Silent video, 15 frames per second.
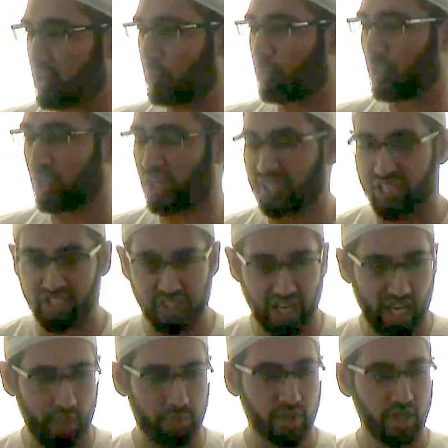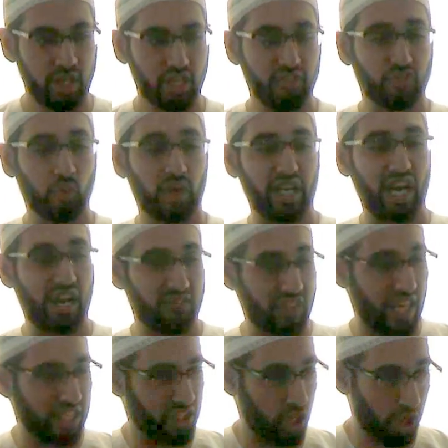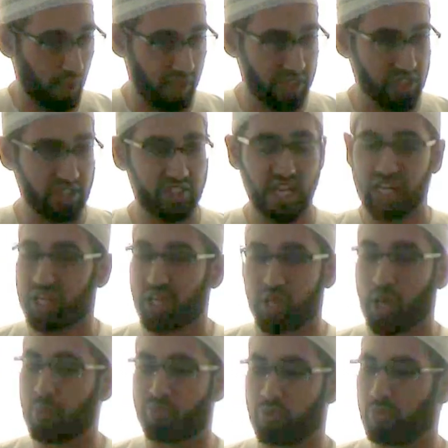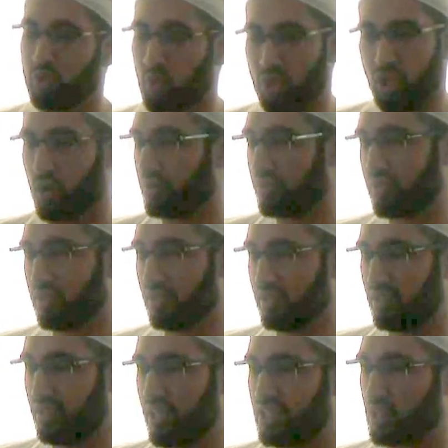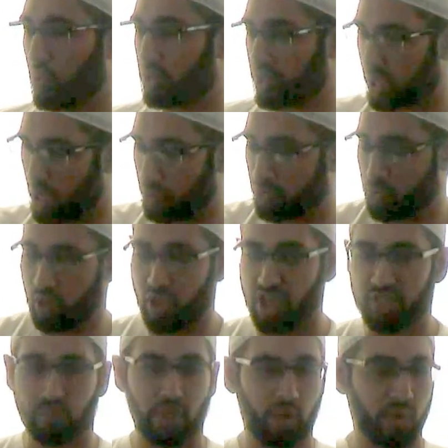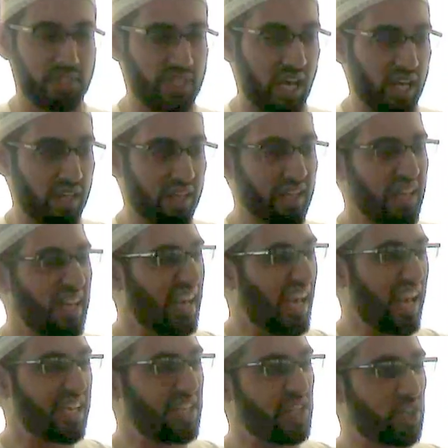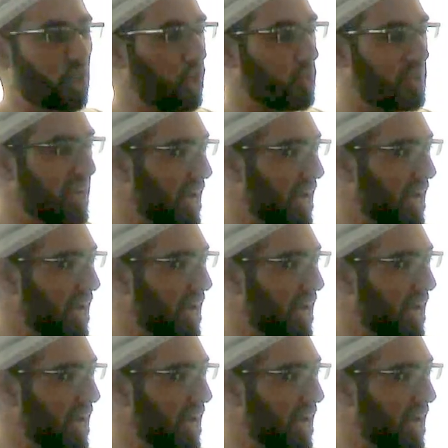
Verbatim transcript: start putting on hijab, if you want to have that courage, it's not going to come from you alone. It's going to come from Allah subhanahu wa ta'ala. Any good we